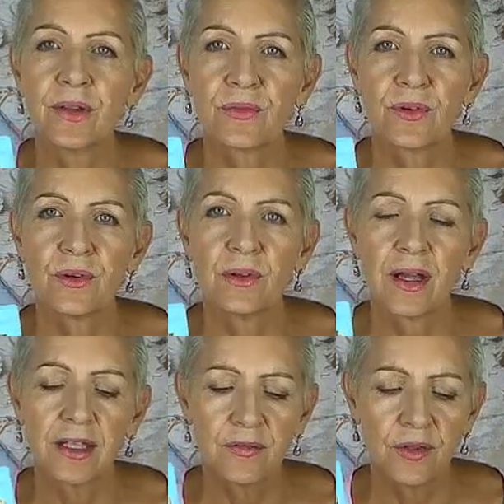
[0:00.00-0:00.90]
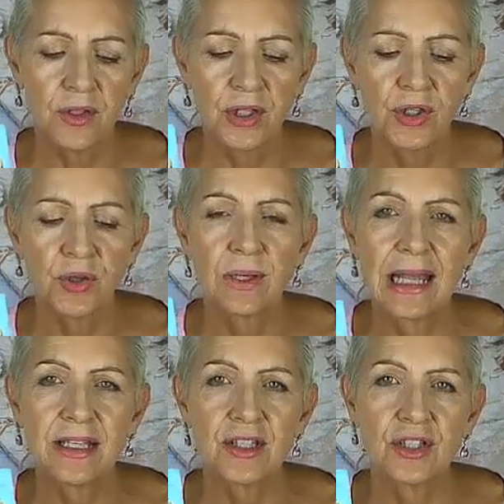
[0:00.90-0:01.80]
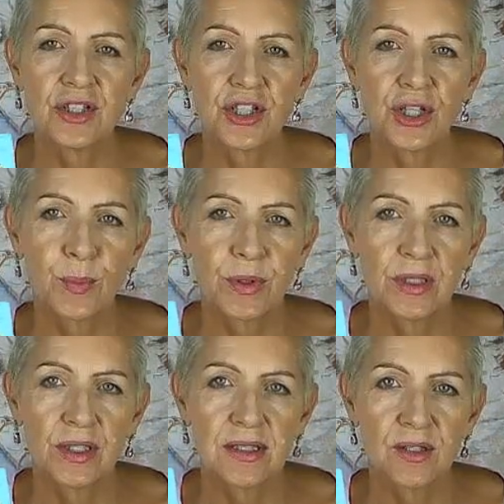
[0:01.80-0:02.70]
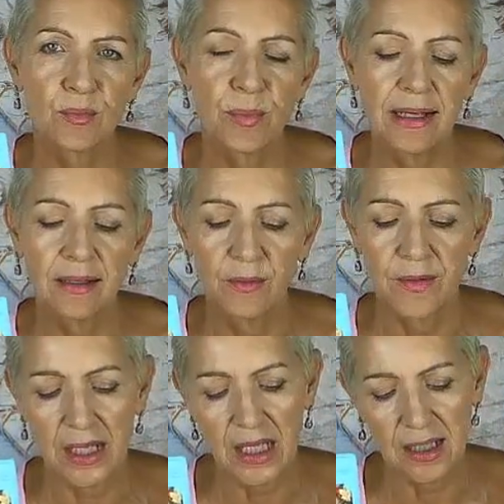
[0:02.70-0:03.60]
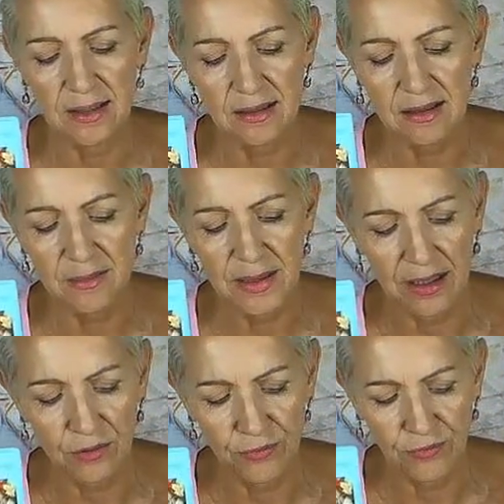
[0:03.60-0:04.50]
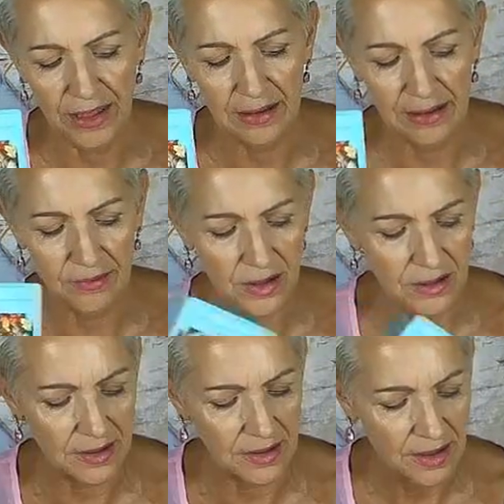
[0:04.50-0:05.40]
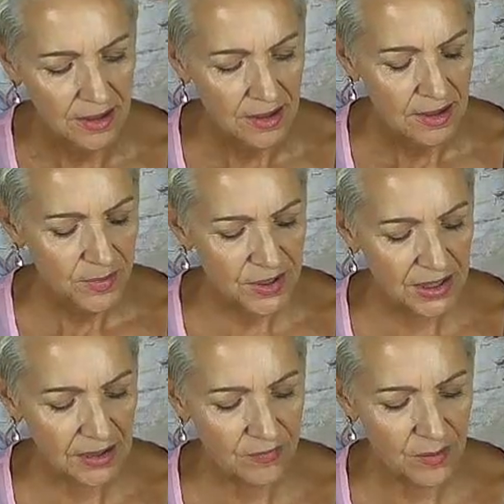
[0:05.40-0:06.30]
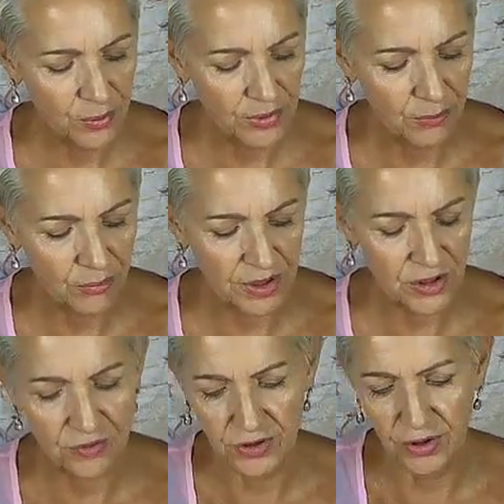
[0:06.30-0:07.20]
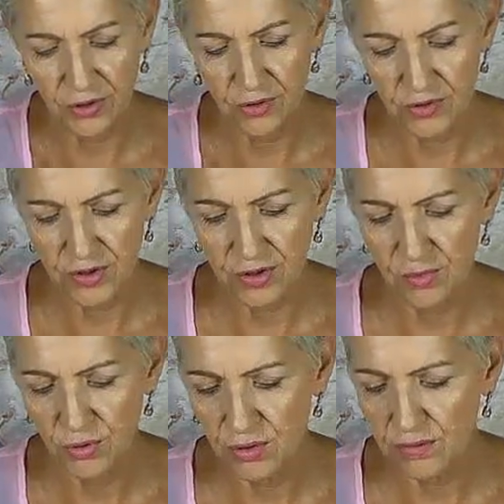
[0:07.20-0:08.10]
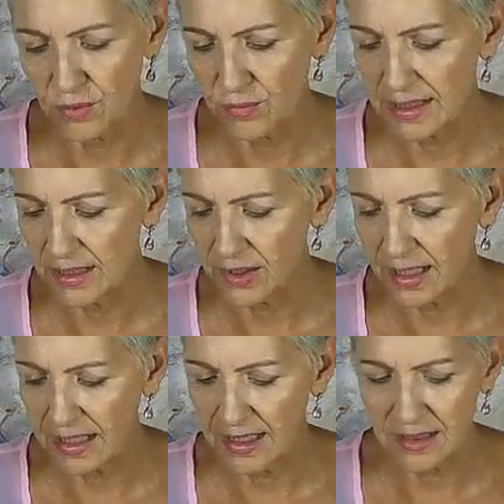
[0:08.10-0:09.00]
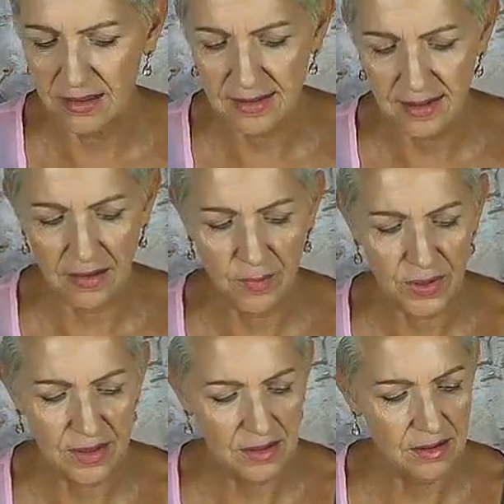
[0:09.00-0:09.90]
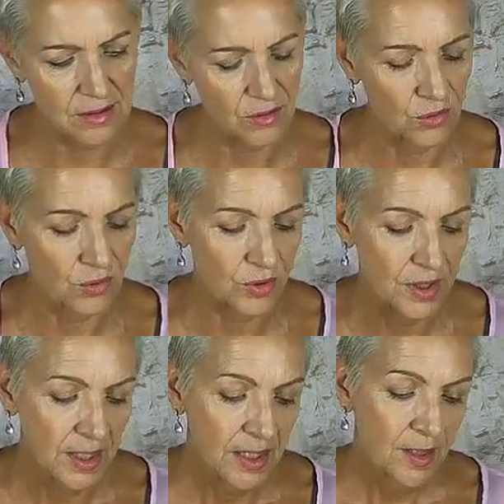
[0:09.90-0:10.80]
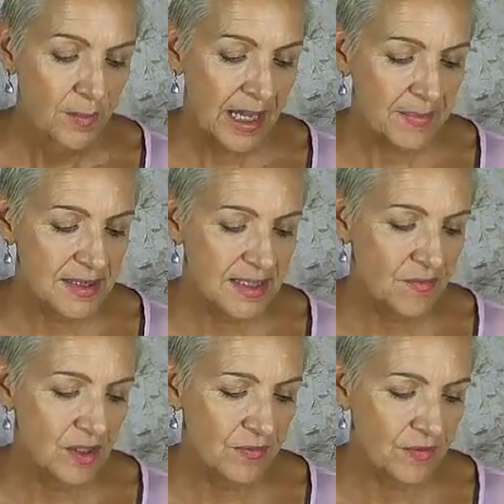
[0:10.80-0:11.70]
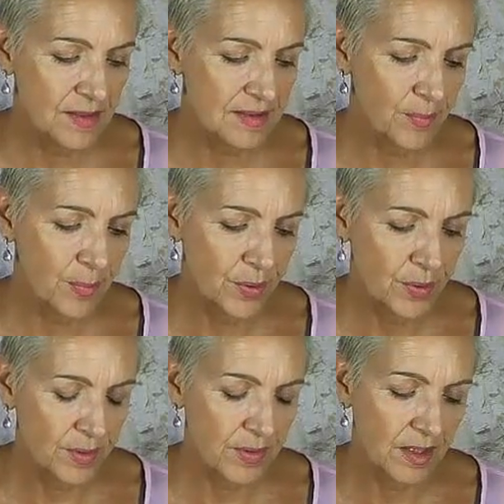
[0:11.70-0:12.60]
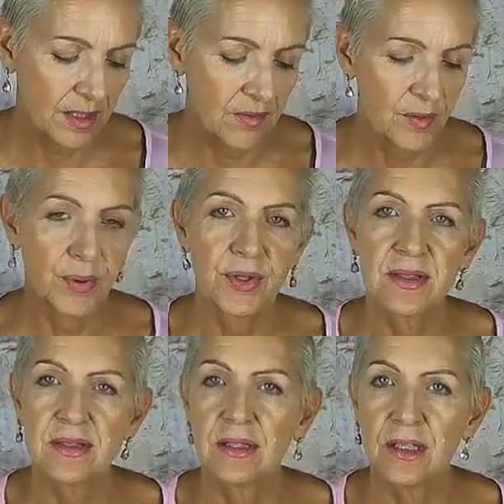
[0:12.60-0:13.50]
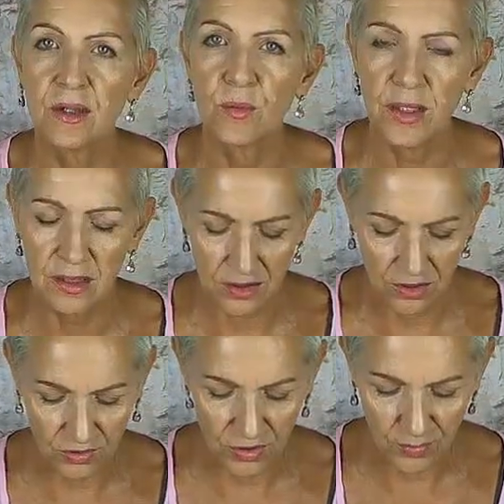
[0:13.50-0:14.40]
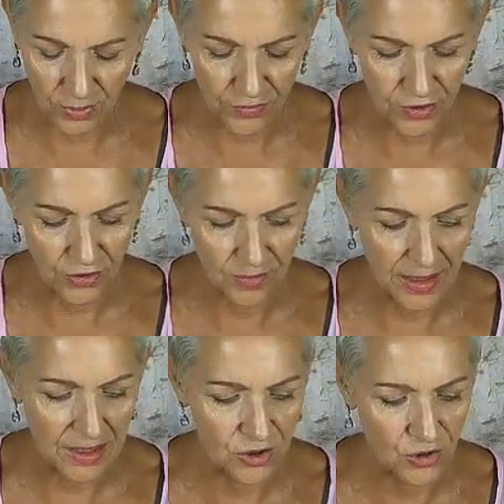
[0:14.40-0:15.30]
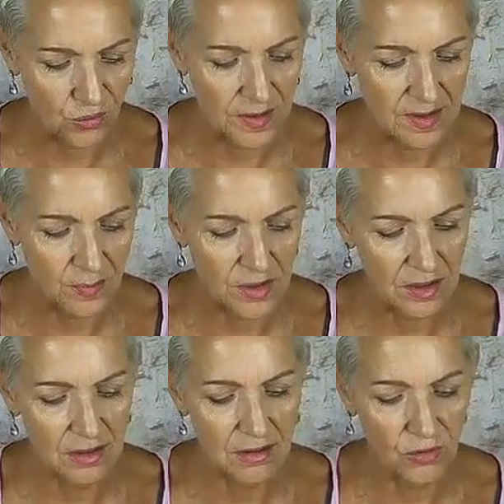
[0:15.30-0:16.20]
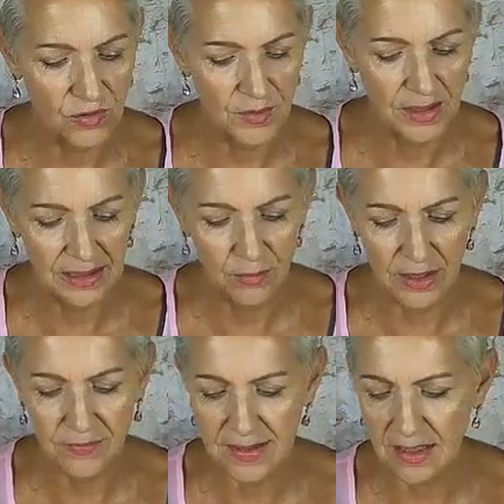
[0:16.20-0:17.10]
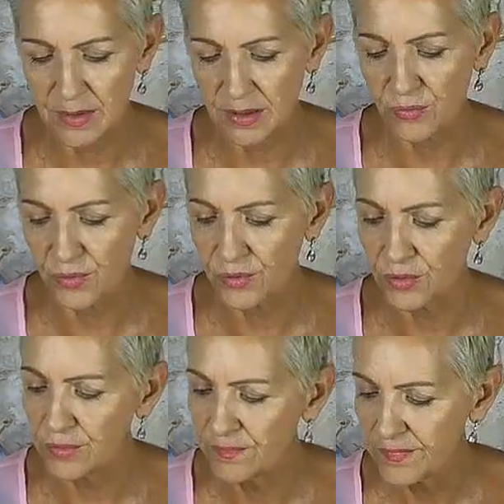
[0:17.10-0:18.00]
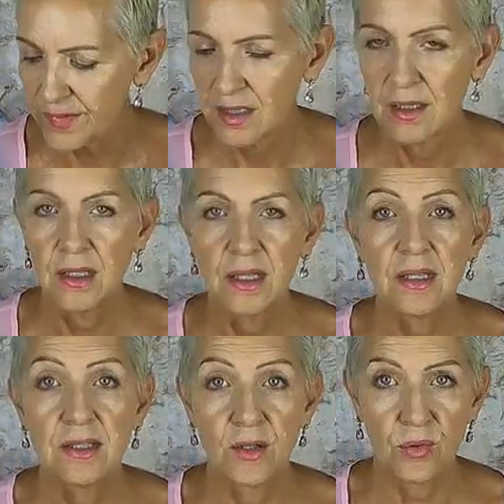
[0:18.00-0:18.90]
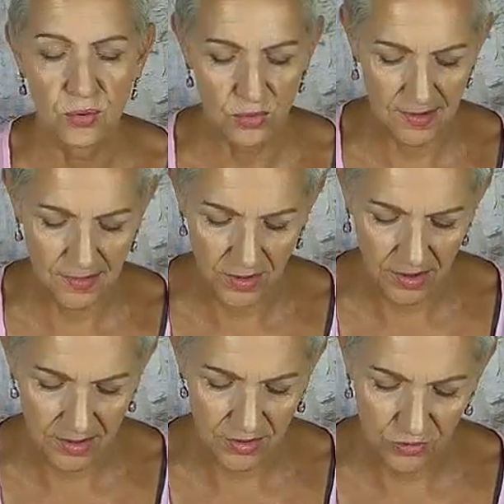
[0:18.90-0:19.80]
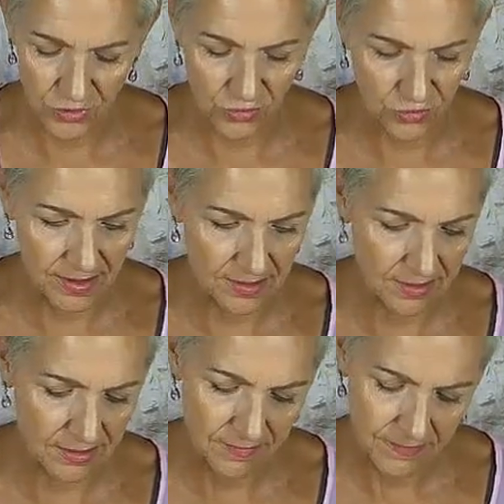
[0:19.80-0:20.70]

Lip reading: through, like if you're in a new relationship and you're still battling with an ex, it's going to be handled fairly, right? Particularly if they're putting pressure on you not to move or relocate and it's none of their business, or perhaps even if it's the current person that you're with, you know, you both got to make a choice, but ultimately, whatever's coming through is yours, right? It's your choice.